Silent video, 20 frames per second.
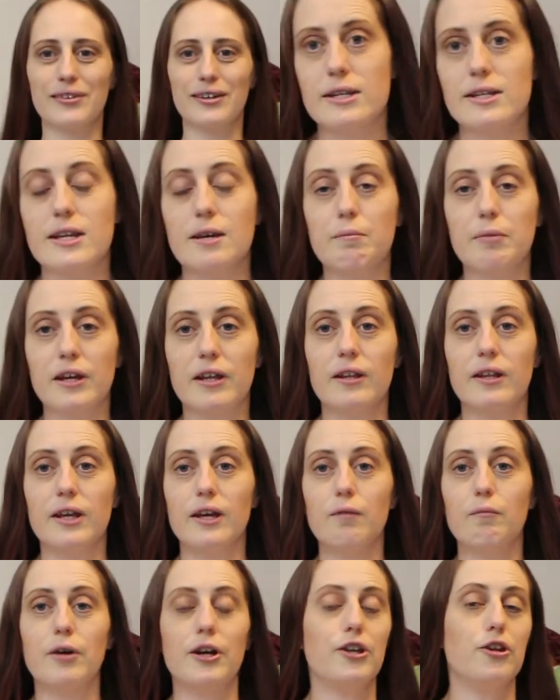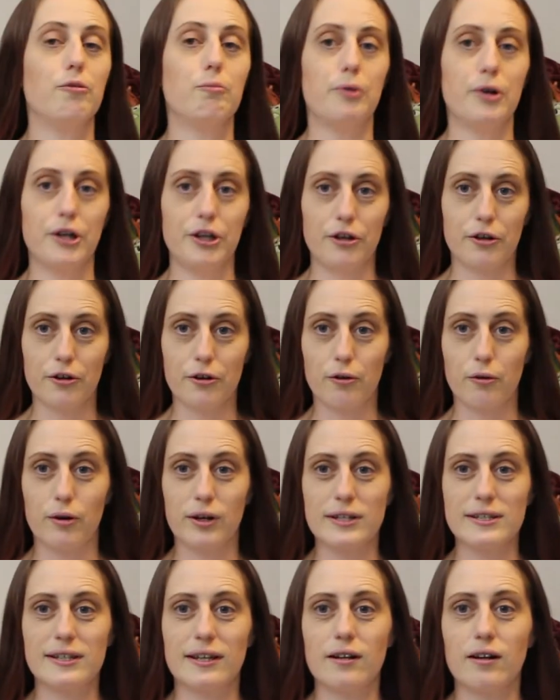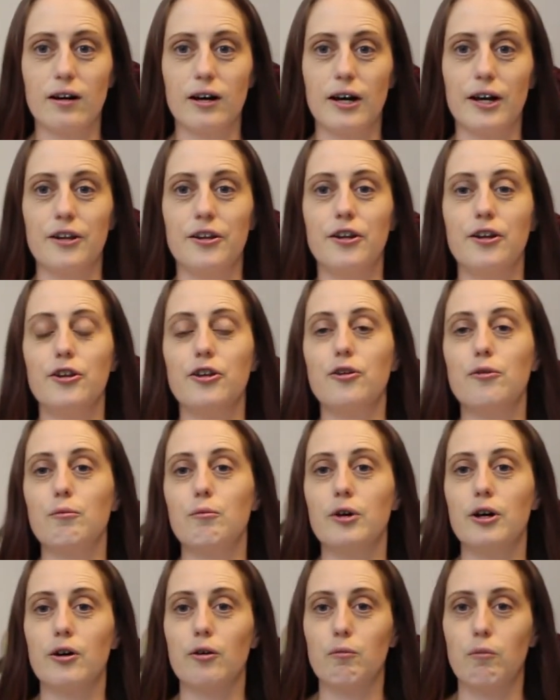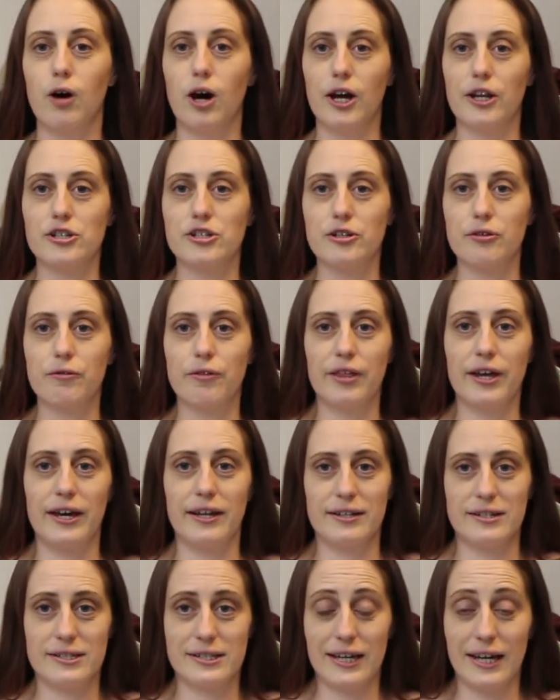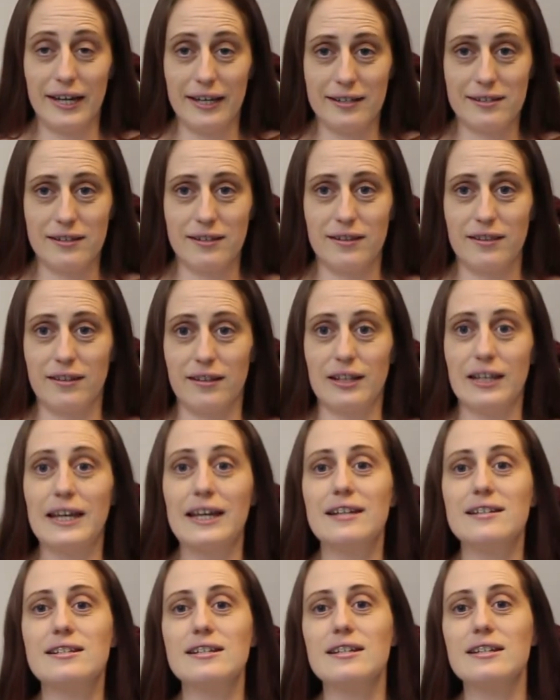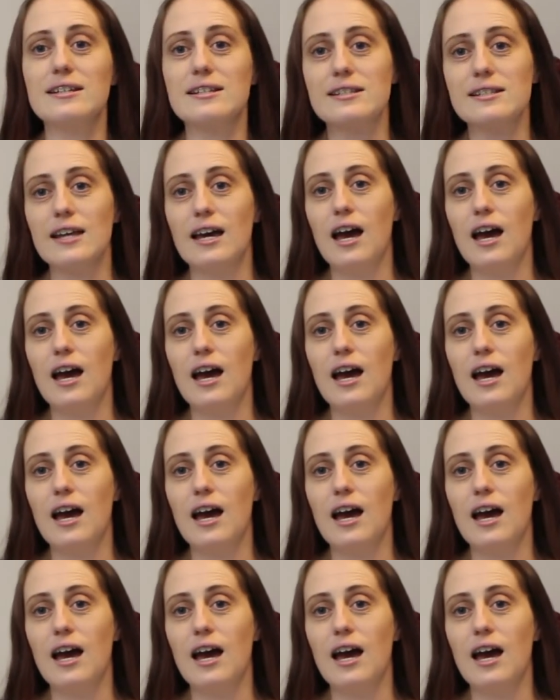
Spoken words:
Typically, when you put your corset on, you will want to then tighten the laces.